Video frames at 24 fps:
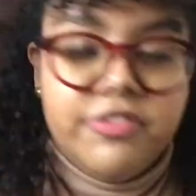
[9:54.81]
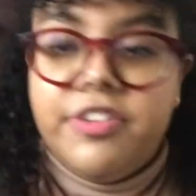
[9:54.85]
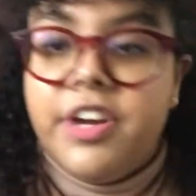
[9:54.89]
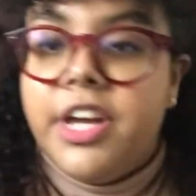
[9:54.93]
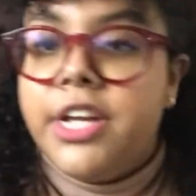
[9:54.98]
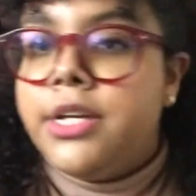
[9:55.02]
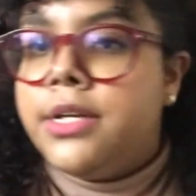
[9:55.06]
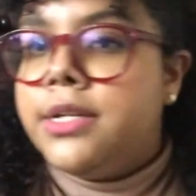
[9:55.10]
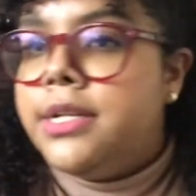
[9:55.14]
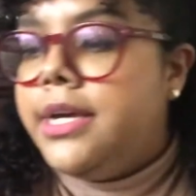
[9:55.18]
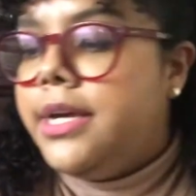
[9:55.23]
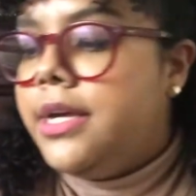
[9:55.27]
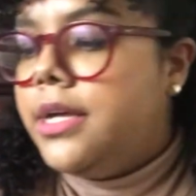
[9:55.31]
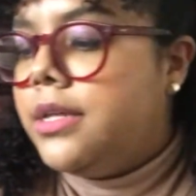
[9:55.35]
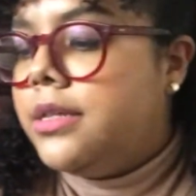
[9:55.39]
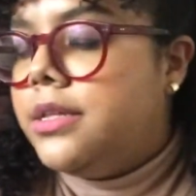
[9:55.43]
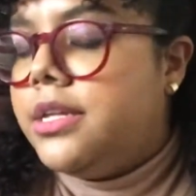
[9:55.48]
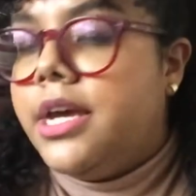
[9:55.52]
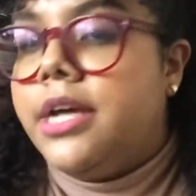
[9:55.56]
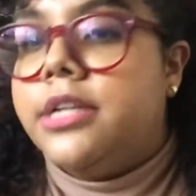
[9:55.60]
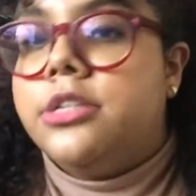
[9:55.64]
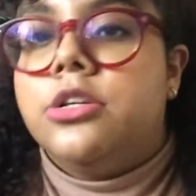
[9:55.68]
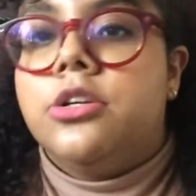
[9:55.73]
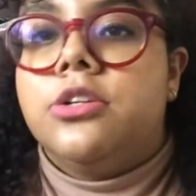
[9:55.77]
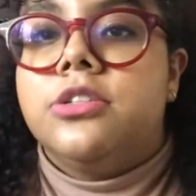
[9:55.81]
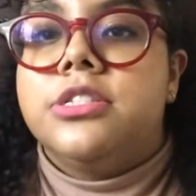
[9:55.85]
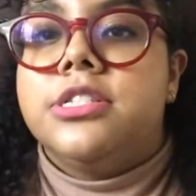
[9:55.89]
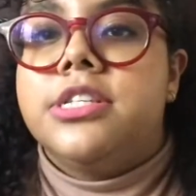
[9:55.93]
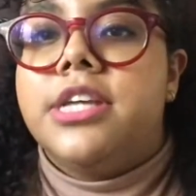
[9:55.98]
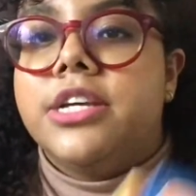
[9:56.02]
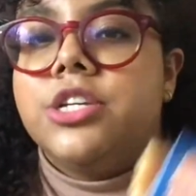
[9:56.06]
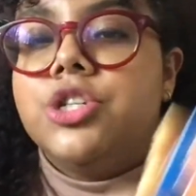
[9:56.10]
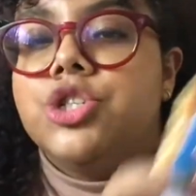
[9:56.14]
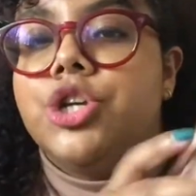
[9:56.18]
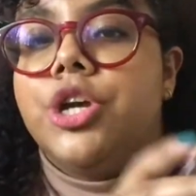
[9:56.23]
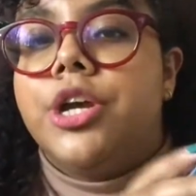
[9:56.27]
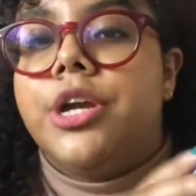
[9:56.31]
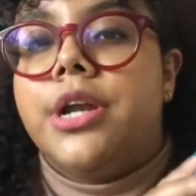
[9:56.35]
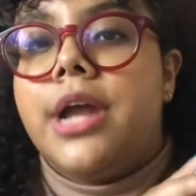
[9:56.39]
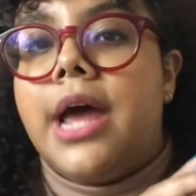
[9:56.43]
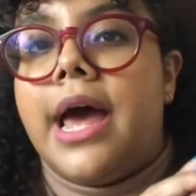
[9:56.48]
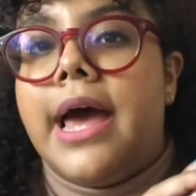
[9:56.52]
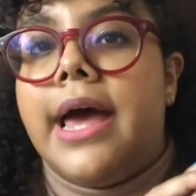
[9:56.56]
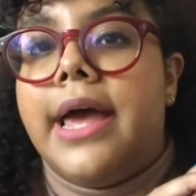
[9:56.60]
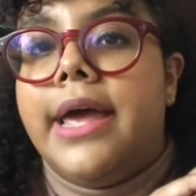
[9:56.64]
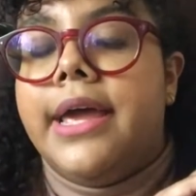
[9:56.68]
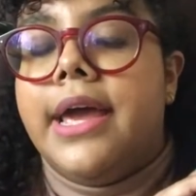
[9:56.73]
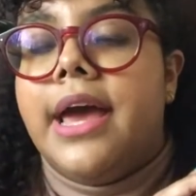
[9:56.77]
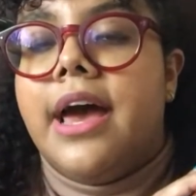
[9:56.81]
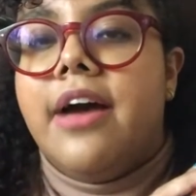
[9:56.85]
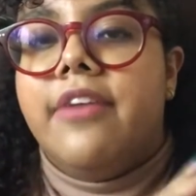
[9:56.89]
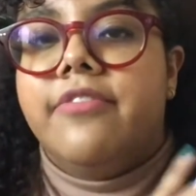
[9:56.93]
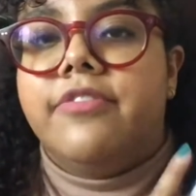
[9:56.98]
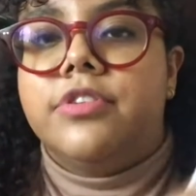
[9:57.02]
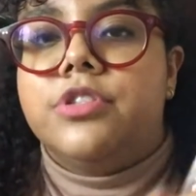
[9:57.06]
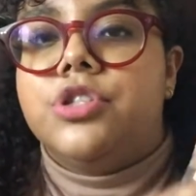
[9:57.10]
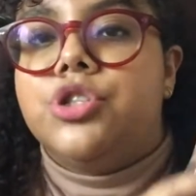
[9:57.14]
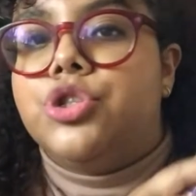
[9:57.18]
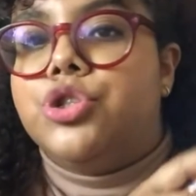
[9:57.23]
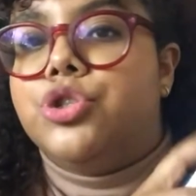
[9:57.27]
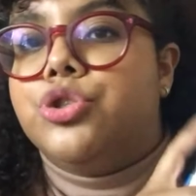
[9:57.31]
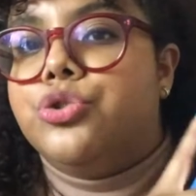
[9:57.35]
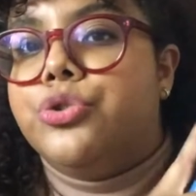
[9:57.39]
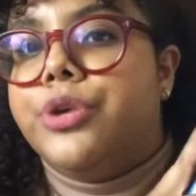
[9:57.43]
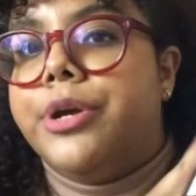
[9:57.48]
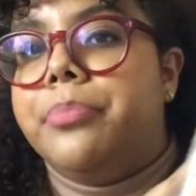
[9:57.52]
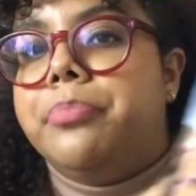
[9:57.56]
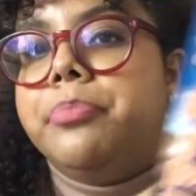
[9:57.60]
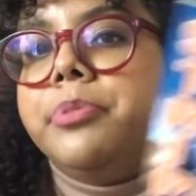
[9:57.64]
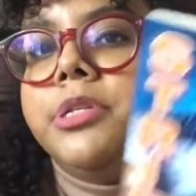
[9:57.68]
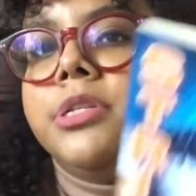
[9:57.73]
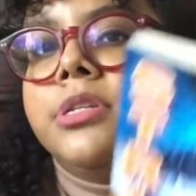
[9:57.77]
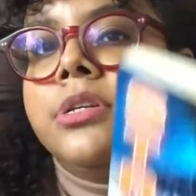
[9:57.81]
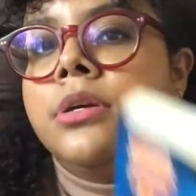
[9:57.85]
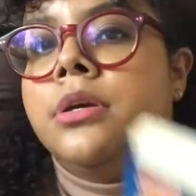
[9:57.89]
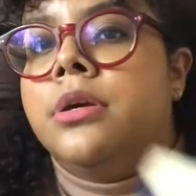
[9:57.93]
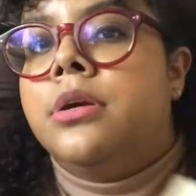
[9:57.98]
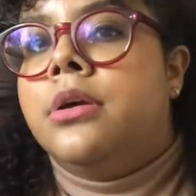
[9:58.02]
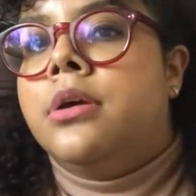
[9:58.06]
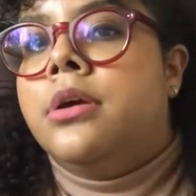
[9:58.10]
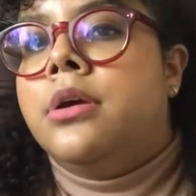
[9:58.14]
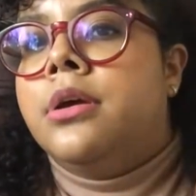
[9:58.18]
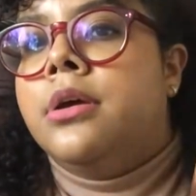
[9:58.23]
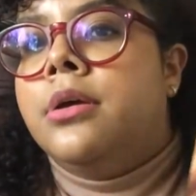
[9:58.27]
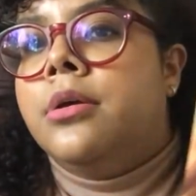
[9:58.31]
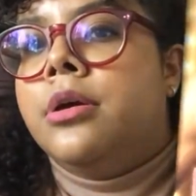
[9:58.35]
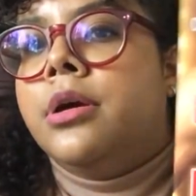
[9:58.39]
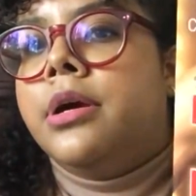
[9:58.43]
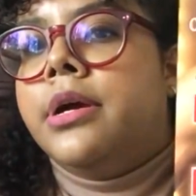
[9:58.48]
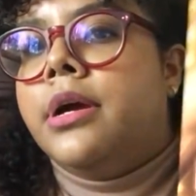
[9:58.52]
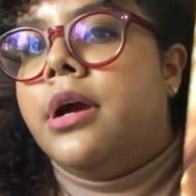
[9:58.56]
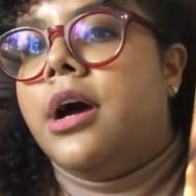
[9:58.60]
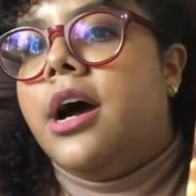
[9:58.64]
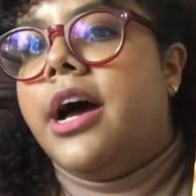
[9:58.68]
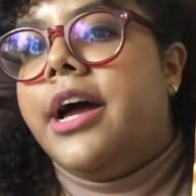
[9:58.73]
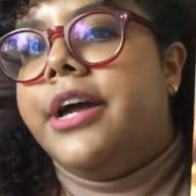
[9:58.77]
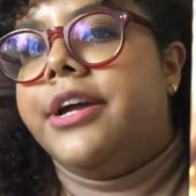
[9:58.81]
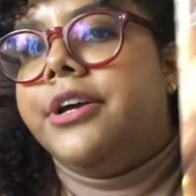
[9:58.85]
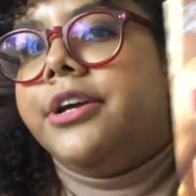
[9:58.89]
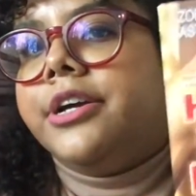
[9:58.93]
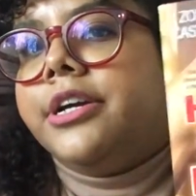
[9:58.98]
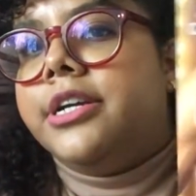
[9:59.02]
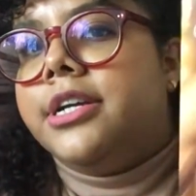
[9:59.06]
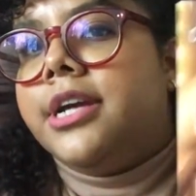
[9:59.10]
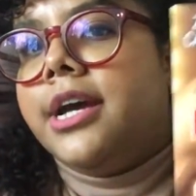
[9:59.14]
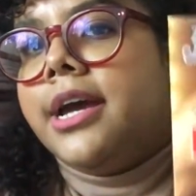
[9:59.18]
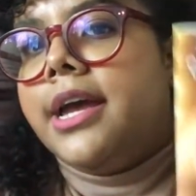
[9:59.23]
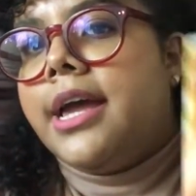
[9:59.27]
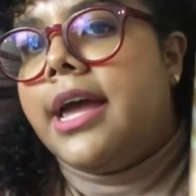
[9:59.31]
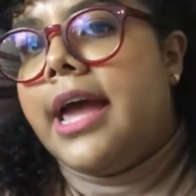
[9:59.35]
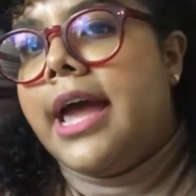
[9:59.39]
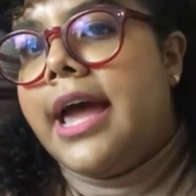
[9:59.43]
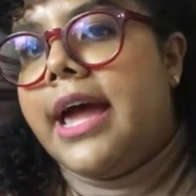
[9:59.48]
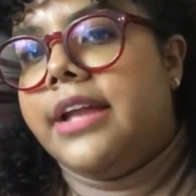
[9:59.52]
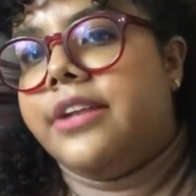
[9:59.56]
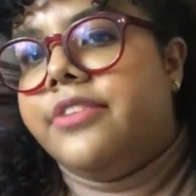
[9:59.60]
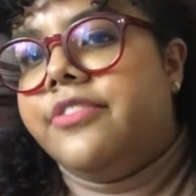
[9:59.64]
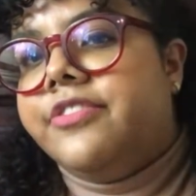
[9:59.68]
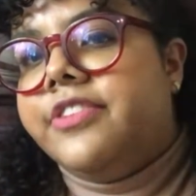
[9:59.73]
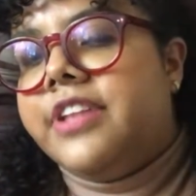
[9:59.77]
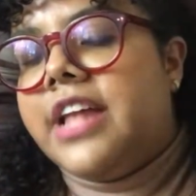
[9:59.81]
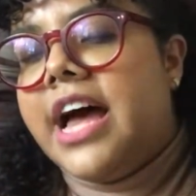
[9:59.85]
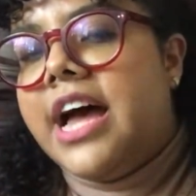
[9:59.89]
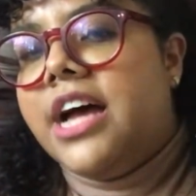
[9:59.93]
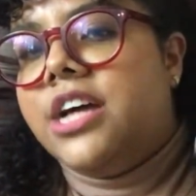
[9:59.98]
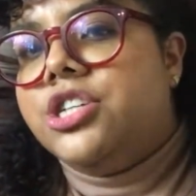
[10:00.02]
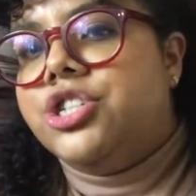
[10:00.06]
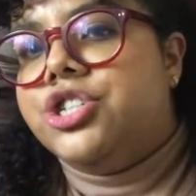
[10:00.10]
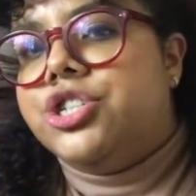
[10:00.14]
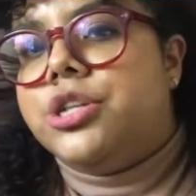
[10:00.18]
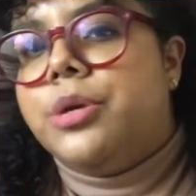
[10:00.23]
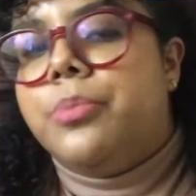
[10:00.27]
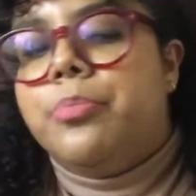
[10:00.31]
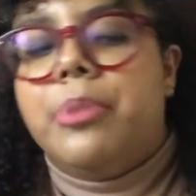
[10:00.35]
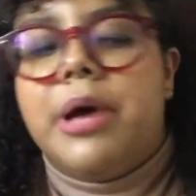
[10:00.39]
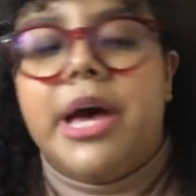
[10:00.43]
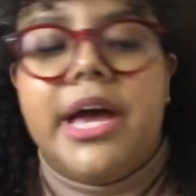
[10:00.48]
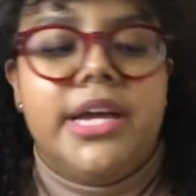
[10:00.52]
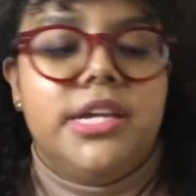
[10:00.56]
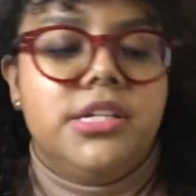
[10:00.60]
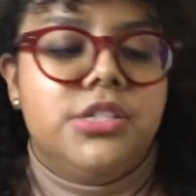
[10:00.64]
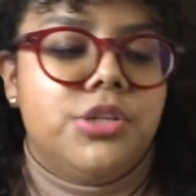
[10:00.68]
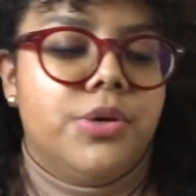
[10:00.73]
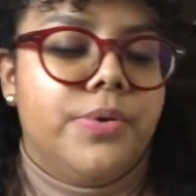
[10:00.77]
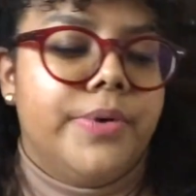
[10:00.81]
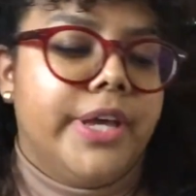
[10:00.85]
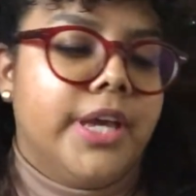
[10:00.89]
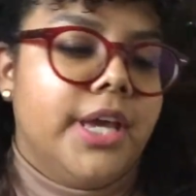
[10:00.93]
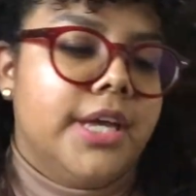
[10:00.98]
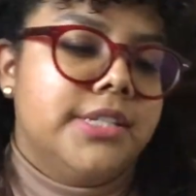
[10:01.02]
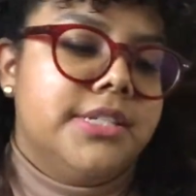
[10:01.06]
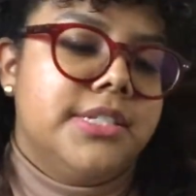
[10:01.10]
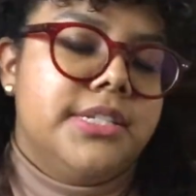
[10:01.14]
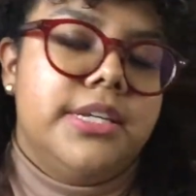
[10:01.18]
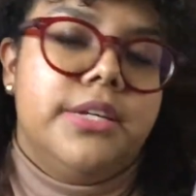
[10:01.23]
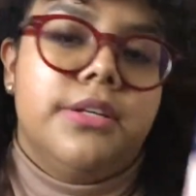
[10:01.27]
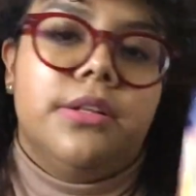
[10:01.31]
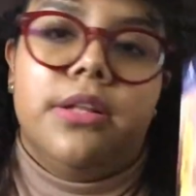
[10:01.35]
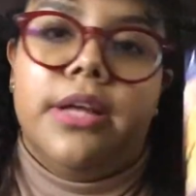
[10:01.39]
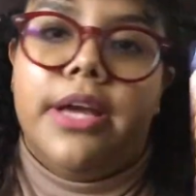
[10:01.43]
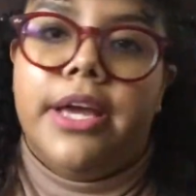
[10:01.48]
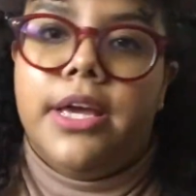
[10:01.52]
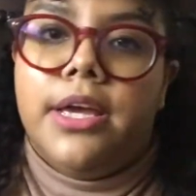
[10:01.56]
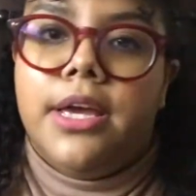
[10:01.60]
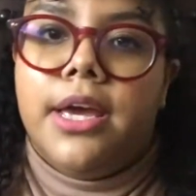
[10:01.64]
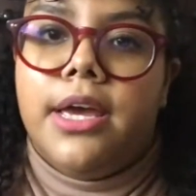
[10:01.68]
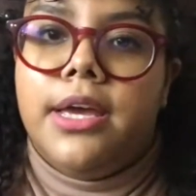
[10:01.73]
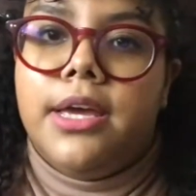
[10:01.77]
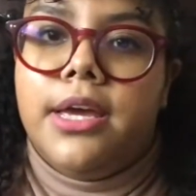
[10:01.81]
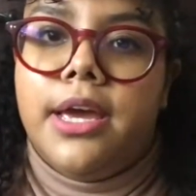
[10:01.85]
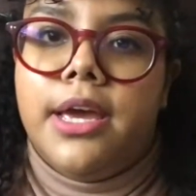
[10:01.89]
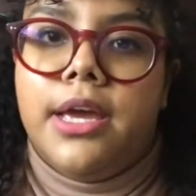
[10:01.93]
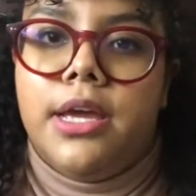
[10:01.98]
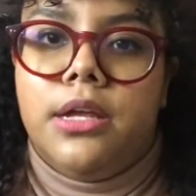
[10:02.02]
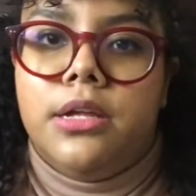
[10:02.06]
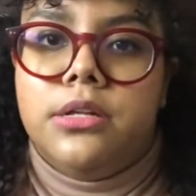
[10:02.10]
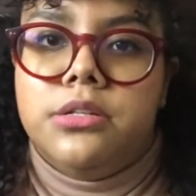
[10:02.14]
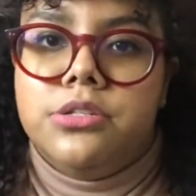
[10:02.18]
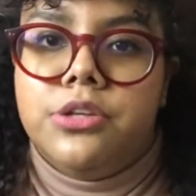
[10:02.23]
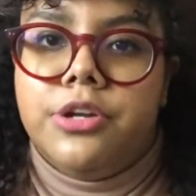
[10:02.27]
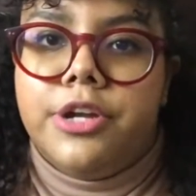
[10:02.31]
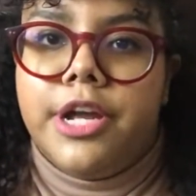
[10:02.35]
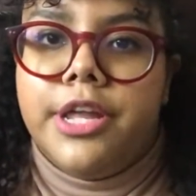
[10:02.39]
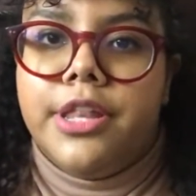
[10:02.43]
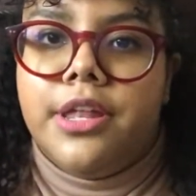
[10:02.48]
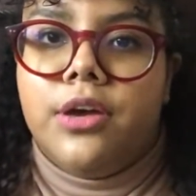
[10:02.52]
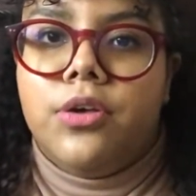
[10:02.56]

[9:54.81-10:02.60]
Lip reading: Finally, in the adult section, I have Stripped, Hired, and Flashed by Zoe Castile, aka Zoraida